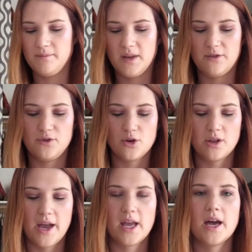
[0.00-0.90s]
if you're
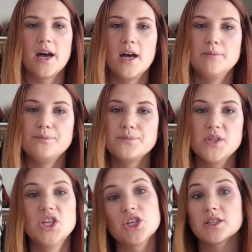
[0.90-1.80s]
like a
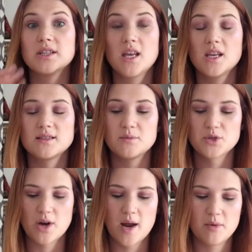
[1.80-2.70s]
yearly
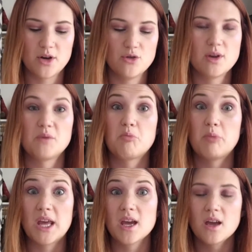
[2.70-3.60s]
subscriber, you can
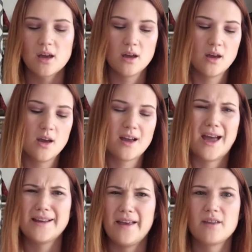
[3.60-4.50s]
pick,
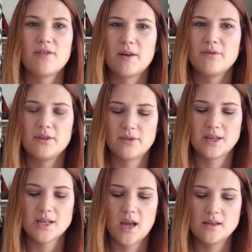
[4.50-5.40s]
kind of like Fab Fit
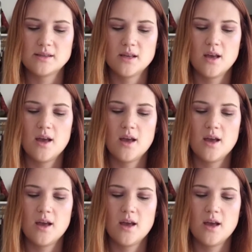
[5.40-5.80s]
Fun does.